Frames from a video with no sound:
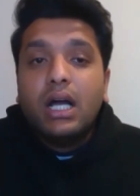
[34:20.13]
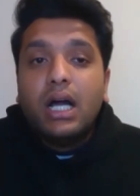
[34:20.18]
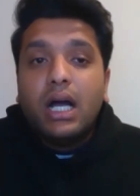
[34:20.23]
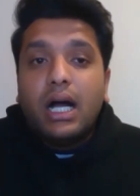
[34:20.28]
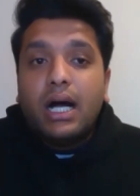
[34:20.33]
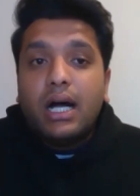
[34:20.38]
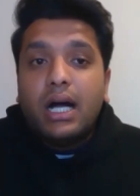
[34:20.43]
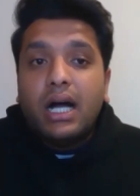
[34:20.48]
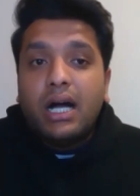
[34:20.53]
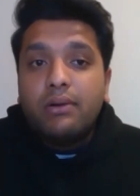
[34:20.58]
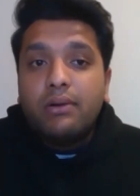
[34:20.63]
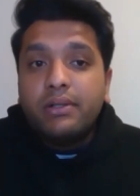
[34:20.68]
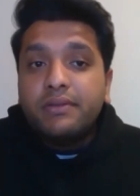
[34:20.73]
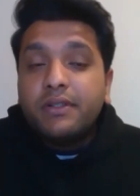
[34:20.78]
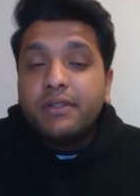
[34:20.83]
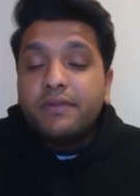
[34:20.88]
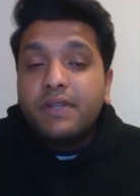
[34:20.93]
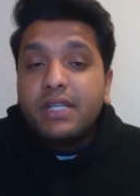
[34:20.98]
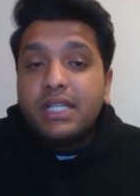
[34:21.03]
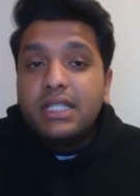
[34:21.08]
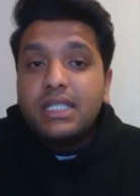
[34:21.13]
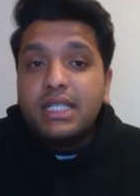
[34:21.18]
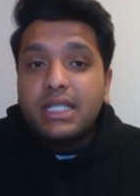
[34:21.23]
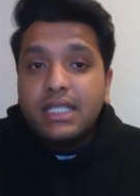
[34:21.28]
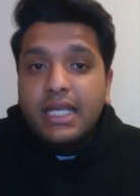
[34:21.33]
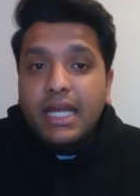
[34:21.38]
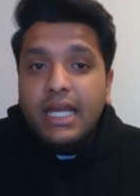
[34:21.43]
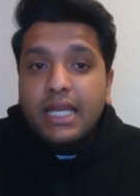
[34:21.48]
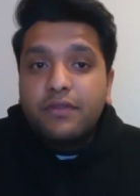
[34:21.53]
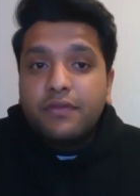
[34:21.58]
Uh, however, we did
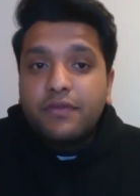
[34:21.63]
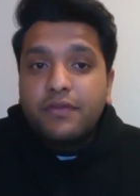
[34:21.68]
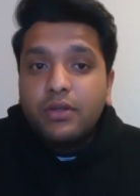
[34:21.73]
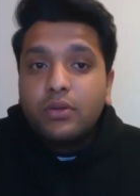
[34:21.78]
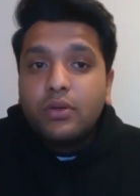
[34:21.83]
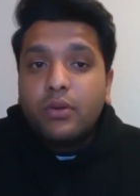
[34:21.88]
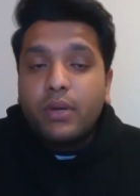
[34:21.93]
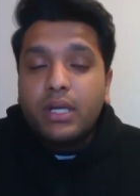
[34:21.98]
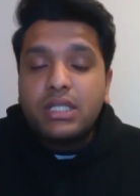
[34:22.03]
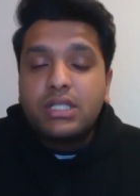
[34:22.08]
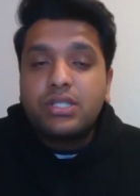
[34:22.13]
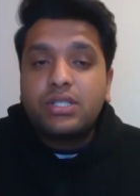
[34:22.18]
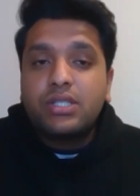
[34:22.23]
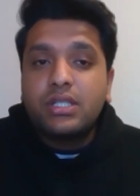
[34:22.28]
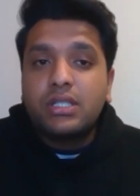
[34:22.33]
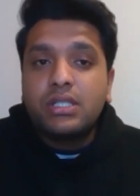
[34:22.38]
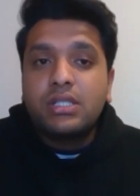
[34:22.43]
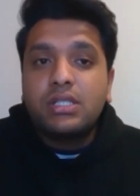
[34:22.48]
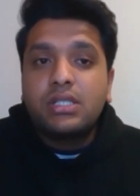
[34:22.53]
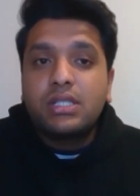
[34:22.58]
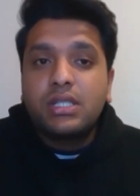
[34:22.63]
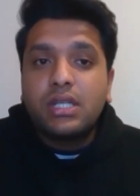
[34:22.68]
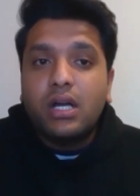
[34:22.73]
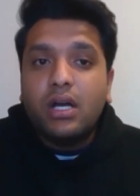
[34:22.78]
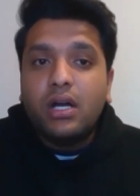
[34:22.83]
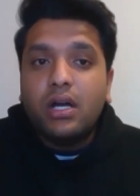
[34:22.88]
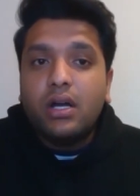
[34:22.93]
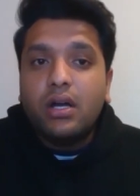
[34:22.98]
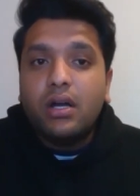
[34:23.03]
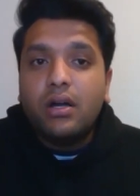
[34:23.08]
get a few questions,
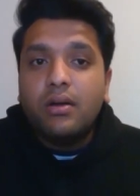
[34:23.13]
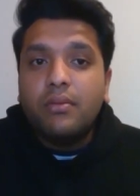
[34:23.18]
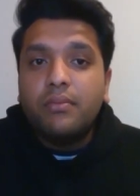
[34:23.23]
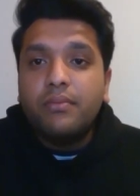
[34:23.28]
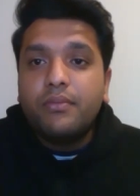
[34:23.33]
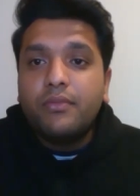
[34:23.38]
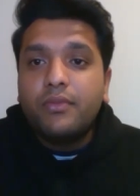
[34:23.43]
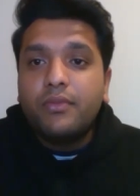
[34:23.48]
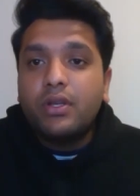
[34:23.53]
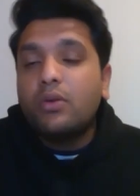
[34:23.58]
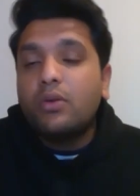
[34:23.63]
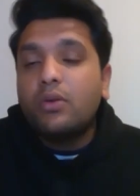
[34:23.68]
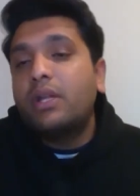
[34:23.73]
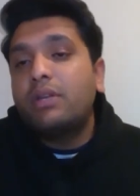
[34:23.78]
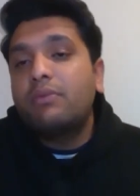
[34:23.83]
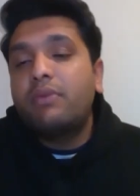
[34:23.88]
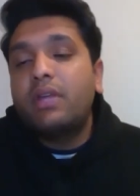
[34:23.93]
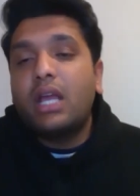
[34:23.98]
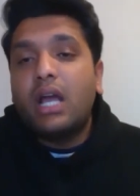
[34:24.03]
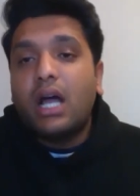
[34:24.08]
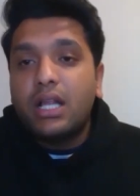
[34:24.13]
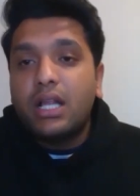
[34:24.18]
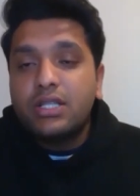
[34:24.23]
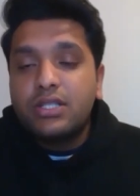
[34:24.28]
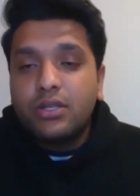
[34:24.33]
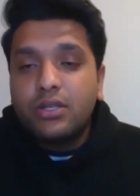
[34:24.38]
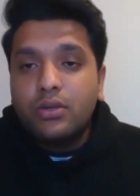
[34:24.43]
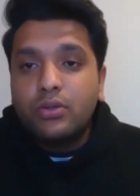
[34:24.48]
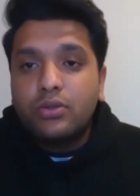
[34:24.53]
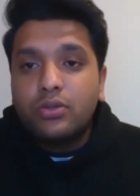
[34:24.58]
um, you know, when we
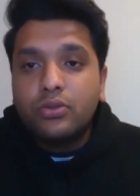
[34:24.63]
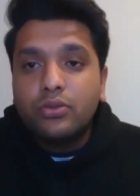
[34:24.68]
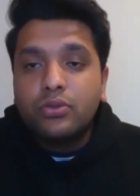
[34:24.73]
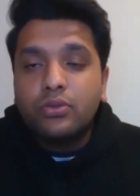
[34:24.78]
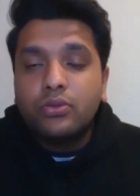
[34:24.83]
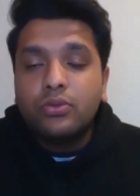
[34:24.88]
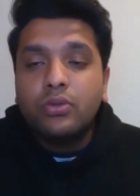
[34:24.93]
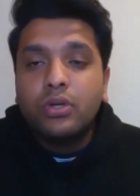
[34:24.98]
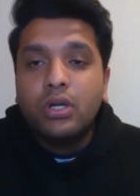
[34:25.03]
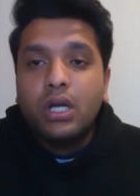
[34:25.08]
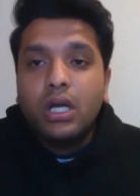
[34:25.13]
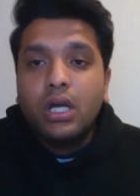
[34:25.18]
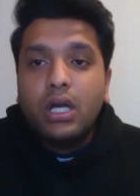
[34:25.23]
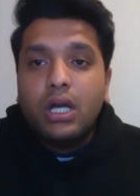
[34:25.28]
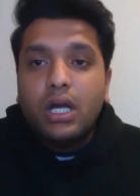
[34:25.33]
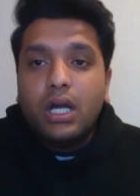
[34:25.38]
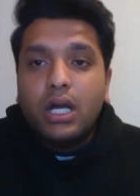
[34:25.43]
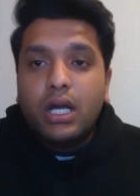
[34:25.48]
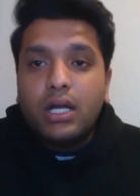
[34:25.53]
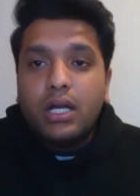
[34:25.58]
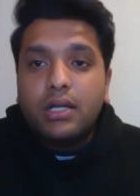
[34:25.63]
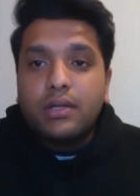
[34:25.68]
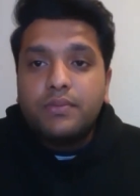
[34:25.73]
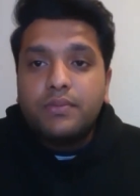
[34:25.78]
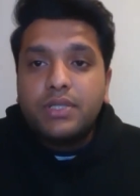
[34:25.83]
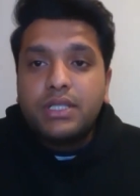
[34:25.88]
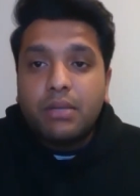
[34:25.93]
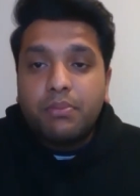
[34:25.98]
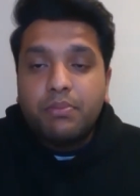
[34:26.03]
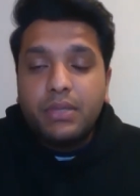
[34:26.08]
asked you to um,
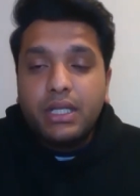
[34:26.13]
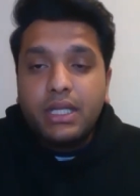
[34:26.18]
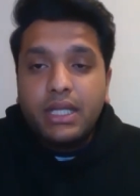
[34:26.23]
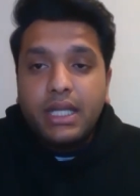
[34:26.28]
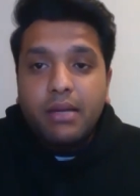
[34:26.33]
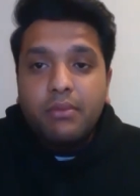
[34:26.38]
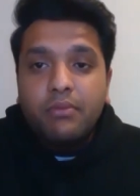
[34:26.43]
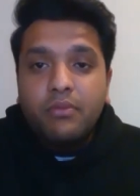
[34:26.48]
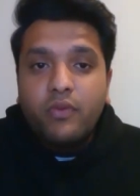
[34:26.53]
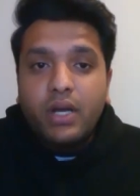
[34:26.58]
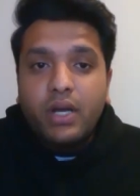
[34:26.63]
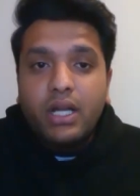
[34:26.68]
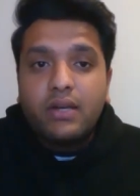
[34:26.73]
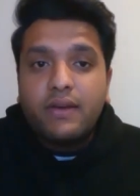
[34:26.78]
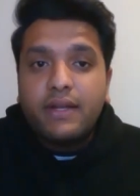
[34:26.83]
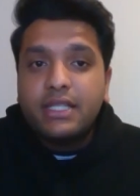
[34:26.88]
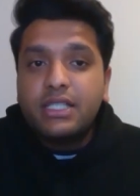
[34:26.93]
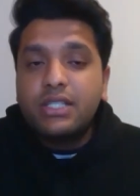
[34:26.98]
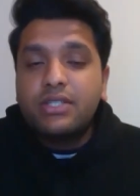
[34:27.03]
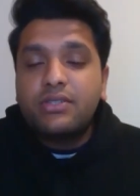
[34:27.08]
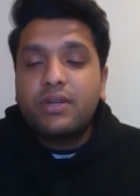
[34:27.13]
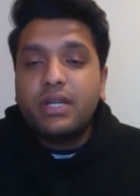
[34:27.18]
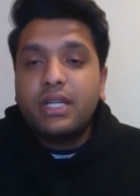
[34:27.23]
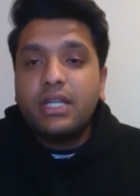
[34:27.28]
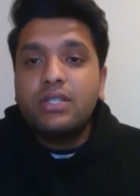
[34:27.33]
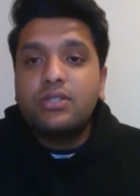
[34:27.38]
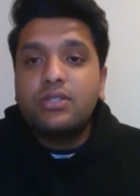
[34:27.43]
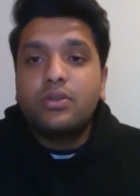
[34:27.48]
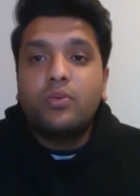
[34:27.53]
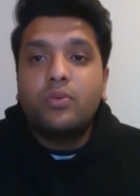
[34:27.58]
submit them while registering.
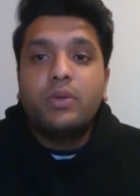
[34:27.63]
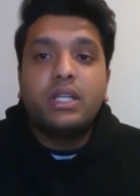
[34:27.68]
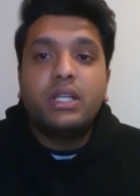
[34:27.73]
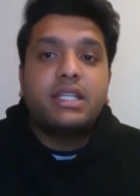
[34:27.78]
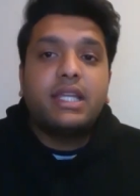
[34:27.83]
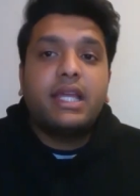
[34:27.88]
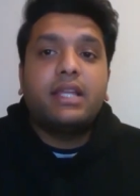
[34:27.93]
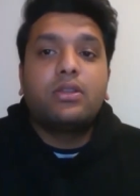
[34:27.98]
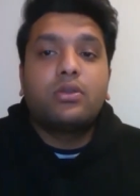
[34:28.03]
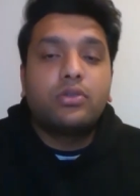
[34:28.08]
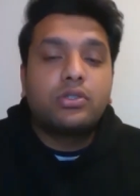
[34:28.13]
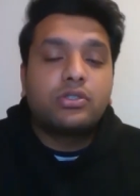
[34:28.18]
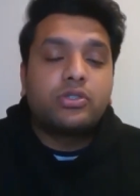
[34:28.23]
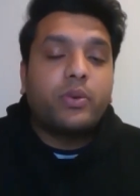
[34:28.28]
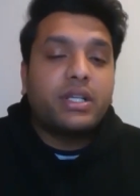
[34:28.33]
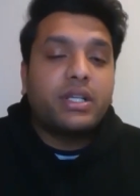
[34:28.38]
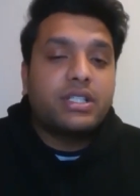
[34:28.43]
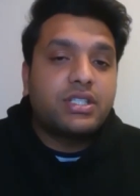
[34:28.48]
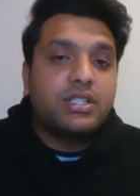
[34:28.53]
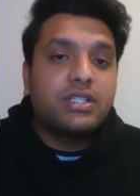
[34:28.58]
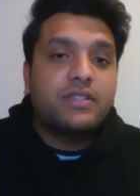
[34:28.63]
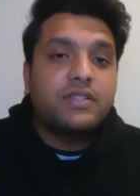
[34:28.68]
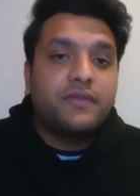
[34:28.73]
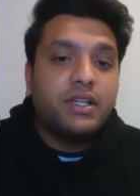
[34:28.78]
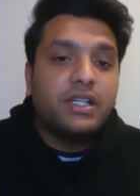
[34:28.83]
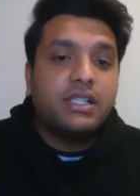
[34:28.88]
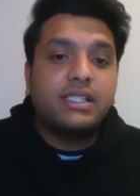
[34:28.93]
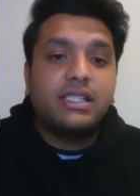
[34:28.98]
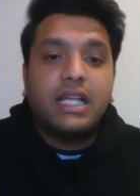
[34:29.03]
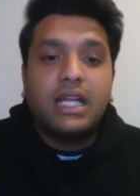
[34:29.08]
So we'll take those questions
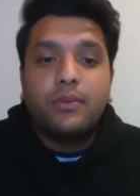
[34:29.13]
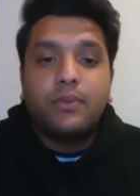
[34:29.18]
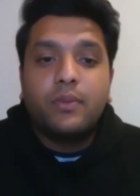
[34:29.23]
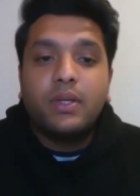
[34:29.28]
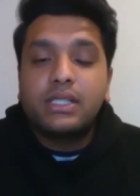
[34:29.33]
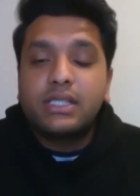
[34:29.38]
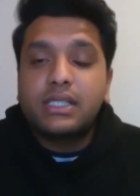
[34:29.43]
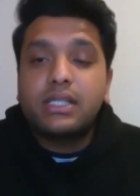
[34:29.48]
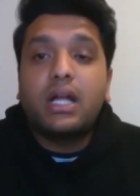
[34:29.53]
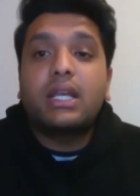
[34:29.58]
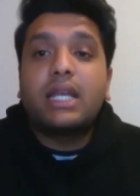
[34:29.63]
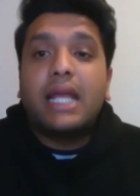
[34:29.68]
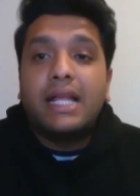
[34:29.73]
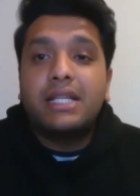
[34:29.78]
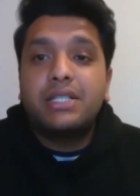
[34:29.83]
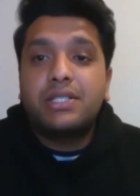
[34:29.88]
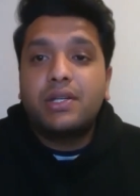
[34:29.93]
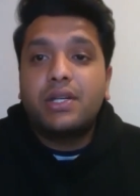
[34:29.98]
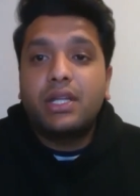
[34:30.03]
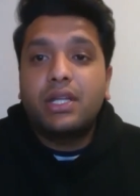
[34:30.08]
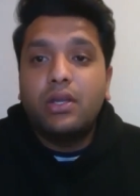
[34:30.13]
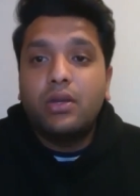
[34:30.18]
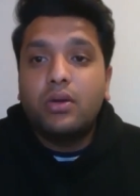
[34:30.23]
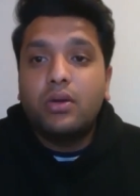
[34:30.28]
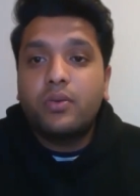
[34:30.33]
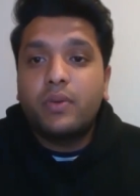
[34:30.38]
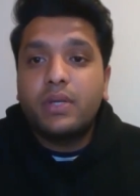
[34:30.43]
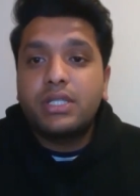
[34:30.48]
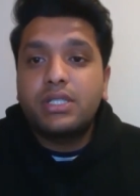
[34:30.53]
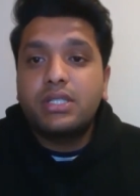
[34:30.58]
first and we'll start answering your
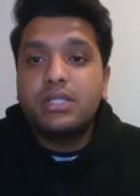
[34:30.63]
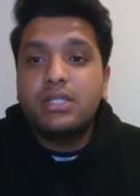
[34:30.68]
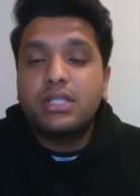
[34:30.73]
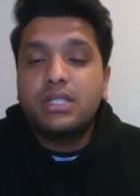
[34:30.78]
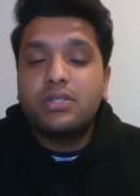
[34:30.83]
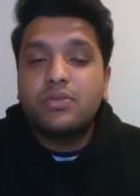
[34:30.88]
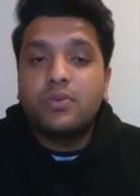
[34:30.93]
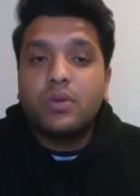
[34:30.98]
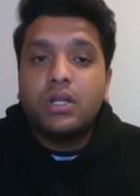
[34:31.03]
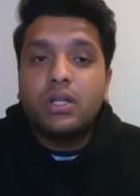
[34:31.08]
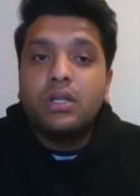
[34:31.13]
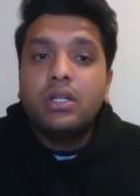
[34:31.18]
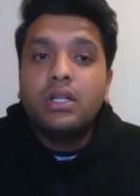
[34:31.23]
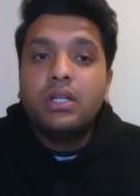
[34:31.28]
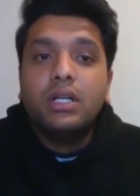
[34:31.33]
questions as well.